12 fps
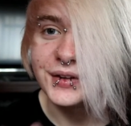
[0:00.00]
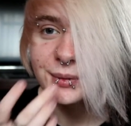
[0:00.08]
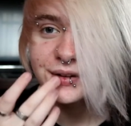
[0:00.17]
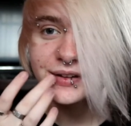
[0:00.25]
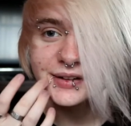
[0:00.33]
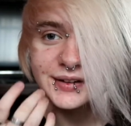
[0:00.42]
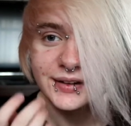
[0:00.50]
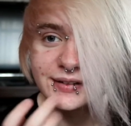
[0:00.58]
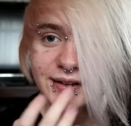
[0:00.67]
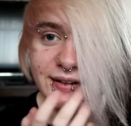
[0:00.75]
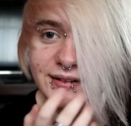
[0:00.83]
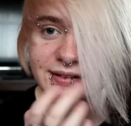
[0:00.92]
ones are a
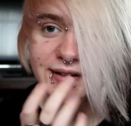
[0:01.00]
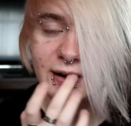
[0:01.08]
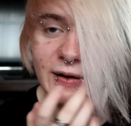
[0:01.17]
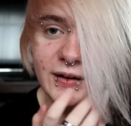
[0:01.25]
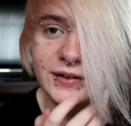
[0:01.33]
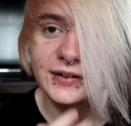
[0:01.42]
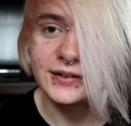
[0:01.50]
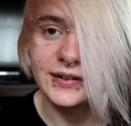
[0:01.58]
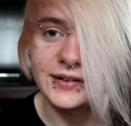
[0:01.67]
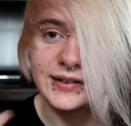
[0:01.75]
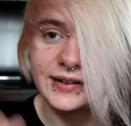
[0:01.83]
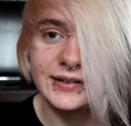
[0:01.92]
size down, so they
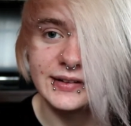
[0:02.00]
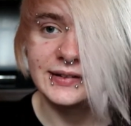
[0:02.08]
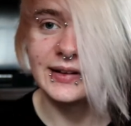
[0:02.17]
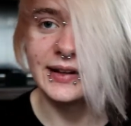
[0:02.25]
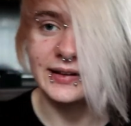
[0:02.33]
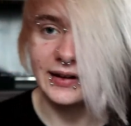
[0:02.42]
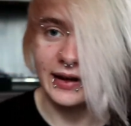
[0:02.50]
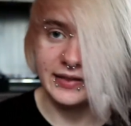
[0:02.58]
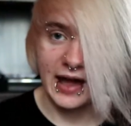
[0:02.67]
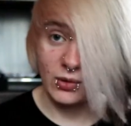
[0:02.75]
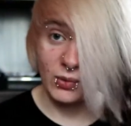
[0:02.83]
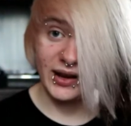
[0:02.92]
sit like
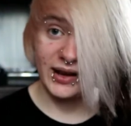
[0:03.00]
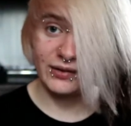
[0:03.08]
that way